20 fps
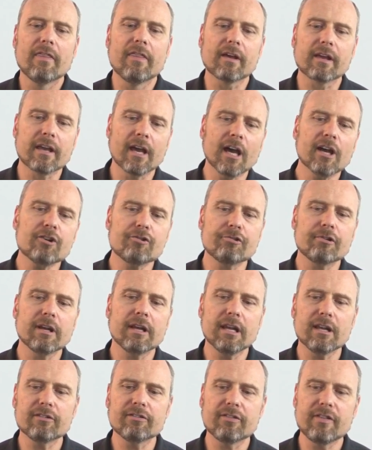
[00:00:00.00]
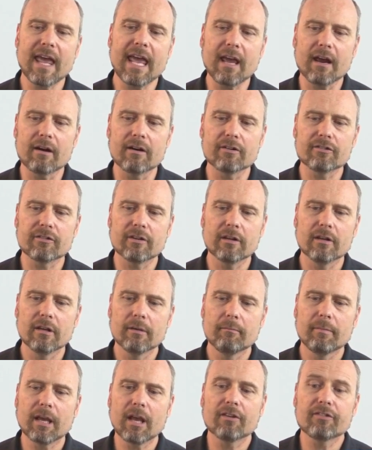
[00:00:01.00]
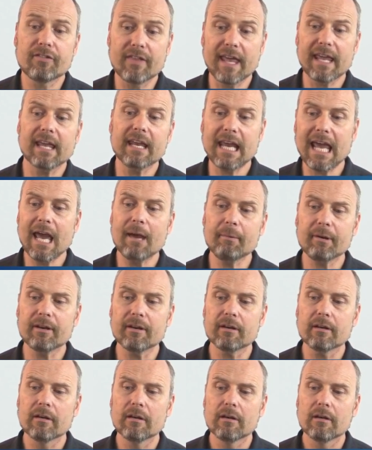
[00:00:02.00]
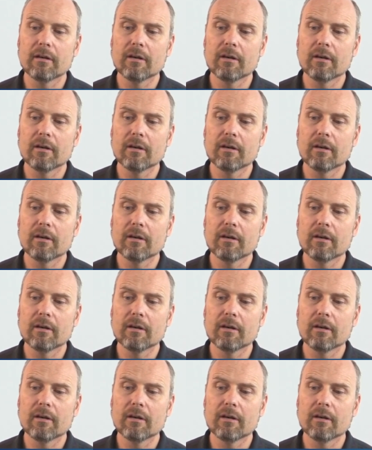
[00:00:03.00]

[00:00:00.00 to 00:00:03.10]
the country is theirs because they inhabit it,